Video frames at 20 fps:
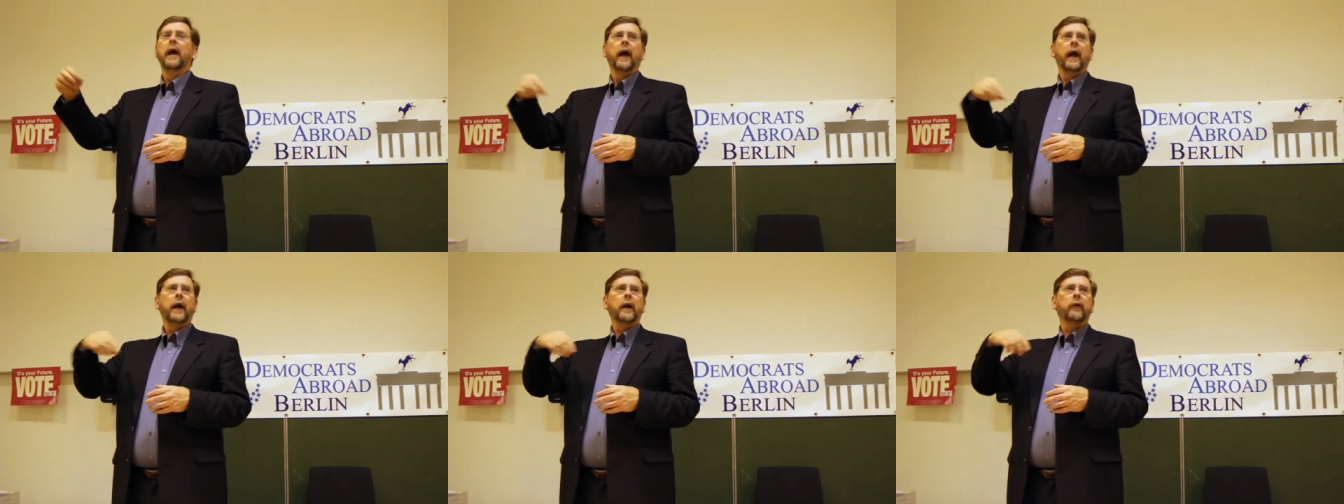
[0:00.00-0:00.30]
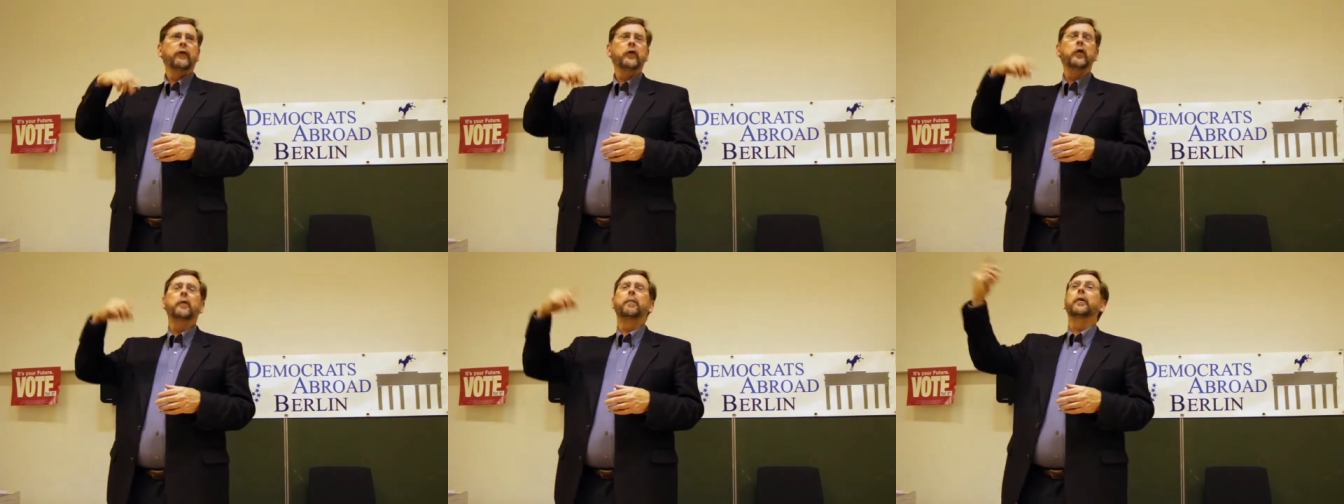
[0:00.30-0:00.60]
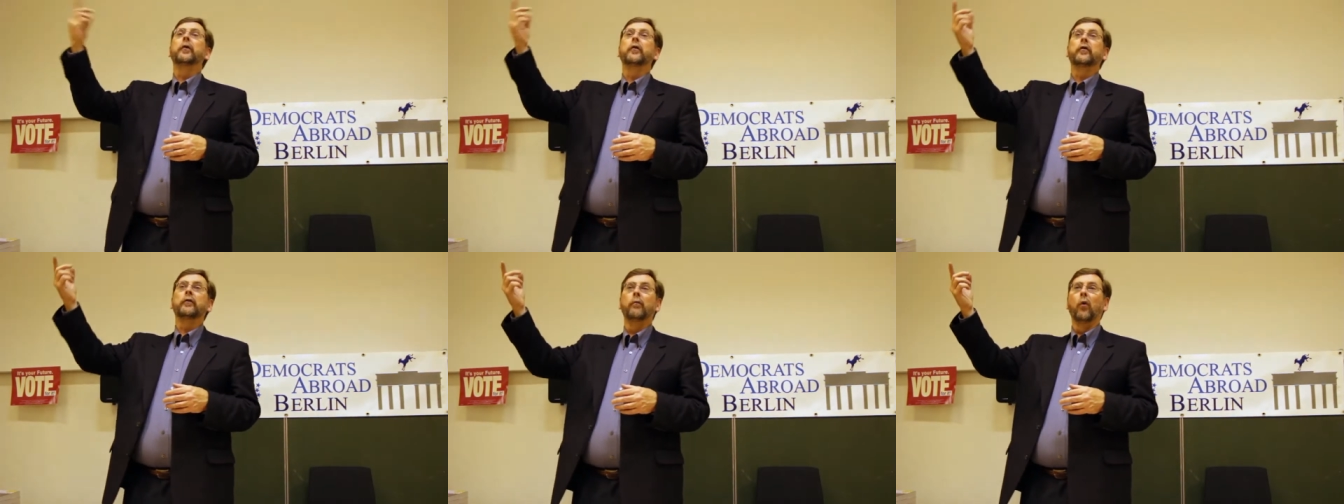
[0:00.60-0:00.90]
and if you
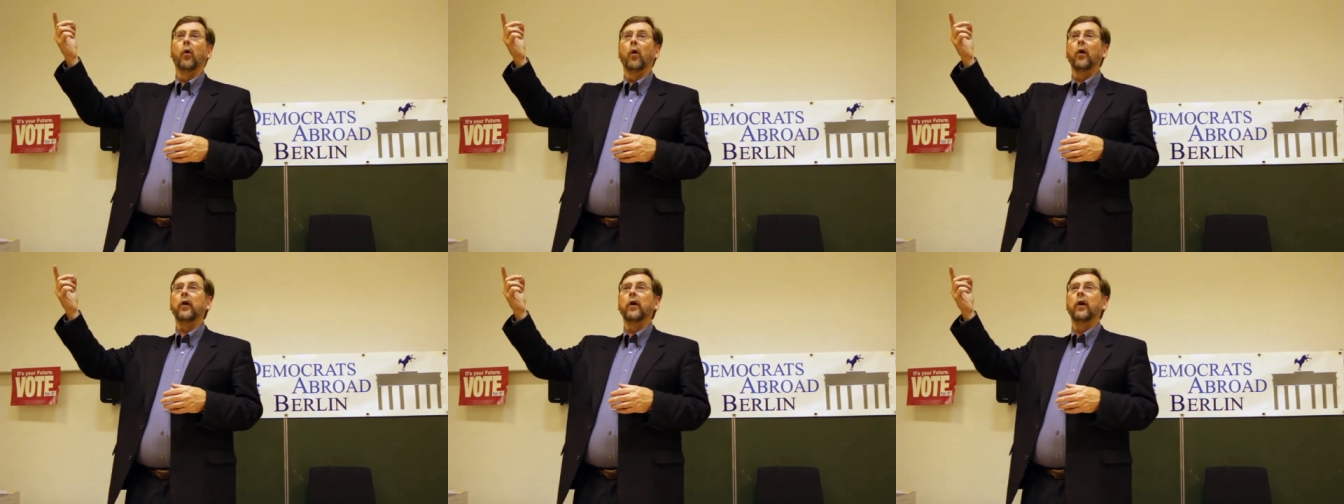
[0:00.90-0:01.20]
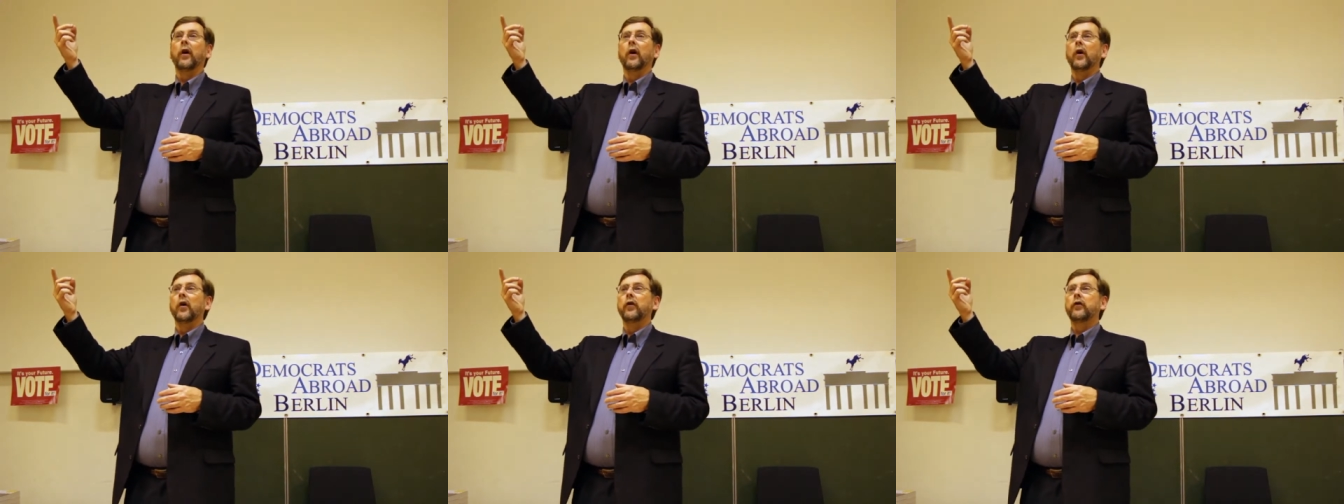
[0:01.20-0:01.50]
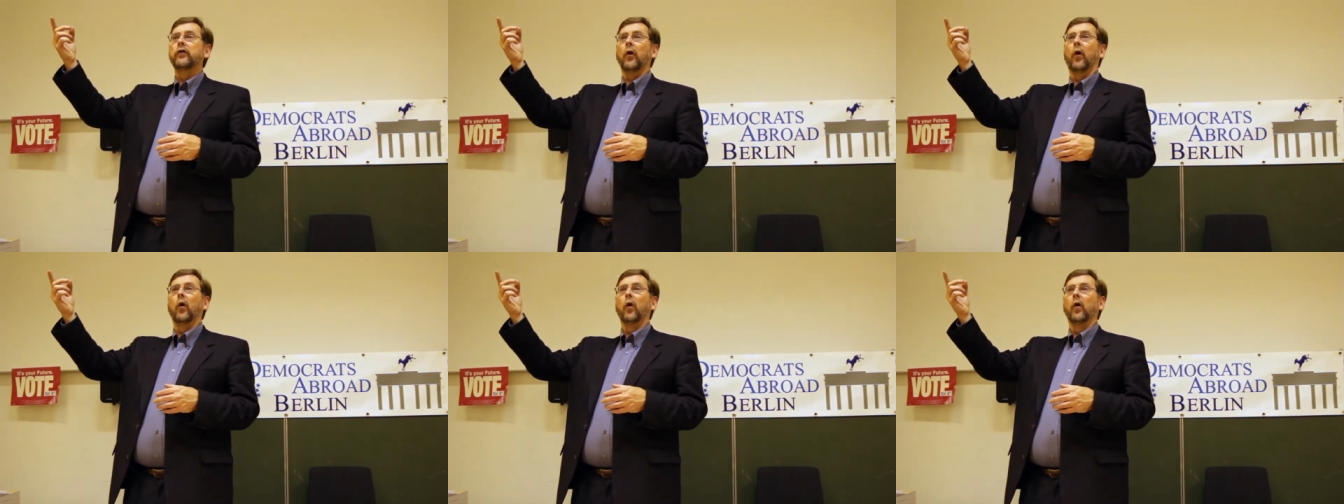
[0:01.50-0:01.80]
produce more
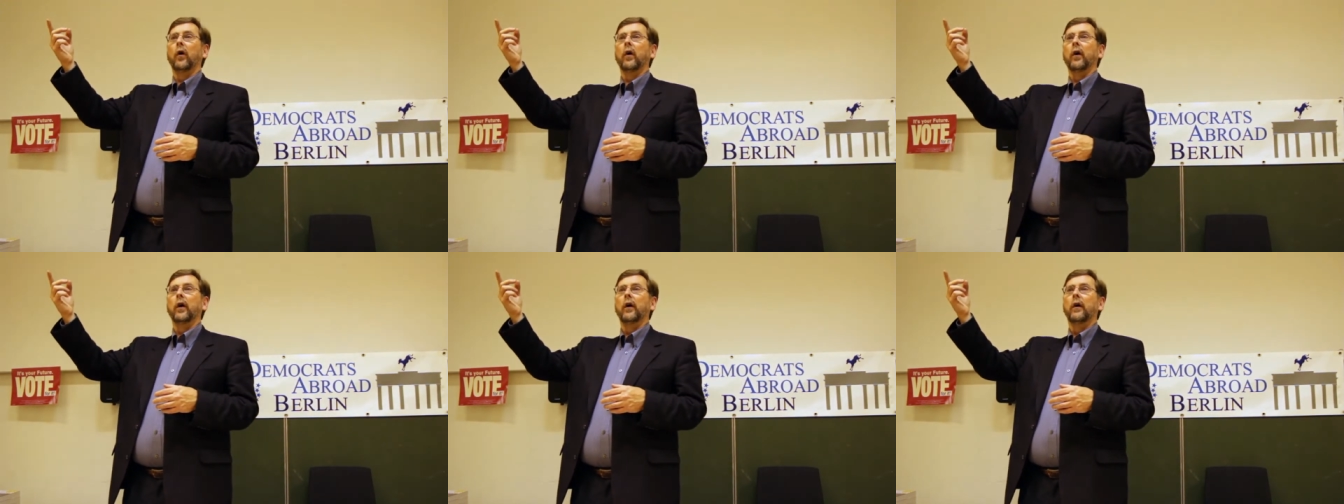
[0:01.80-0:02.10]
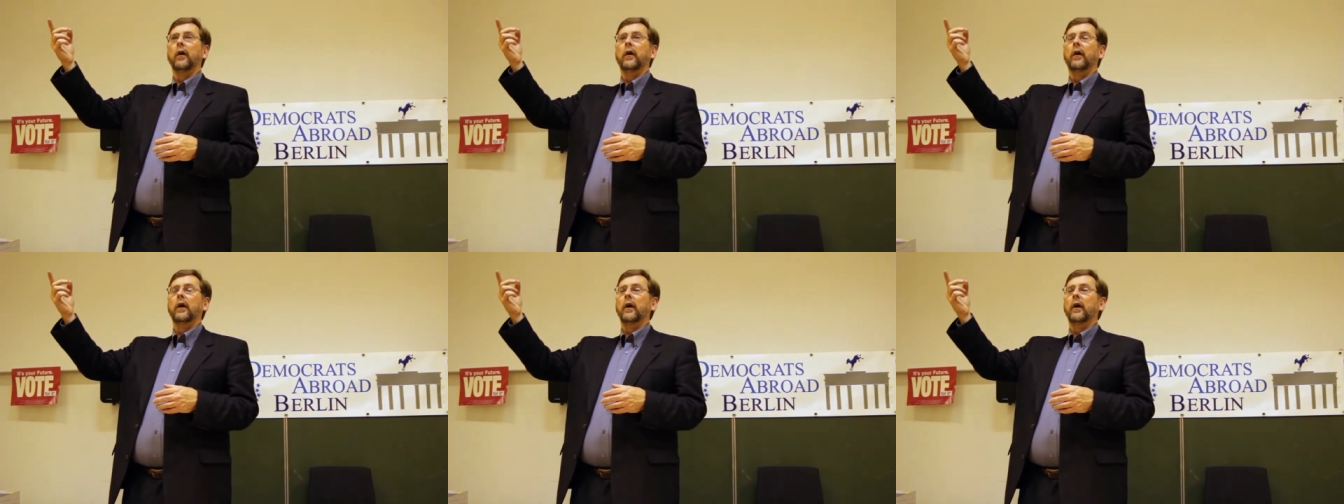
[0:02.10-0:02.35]
solar